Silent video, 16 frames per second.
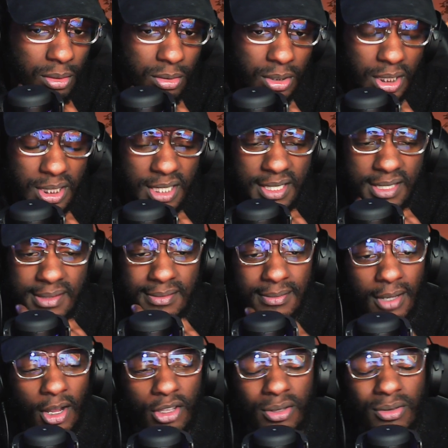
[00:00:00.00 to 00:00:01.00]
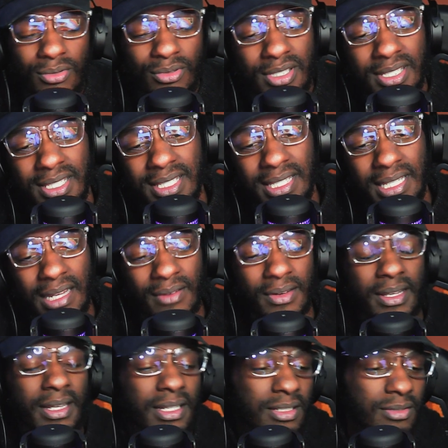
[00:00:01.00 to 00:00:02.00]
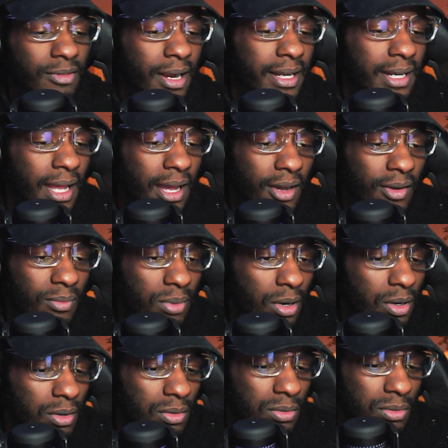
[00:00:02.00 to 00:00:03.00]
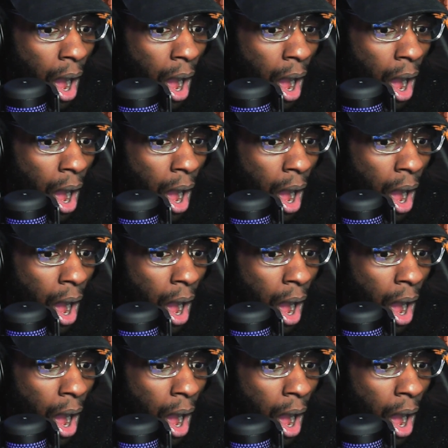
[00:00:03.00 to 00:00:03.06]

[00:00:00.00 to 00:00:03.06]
This is. Are you serious right now, bro?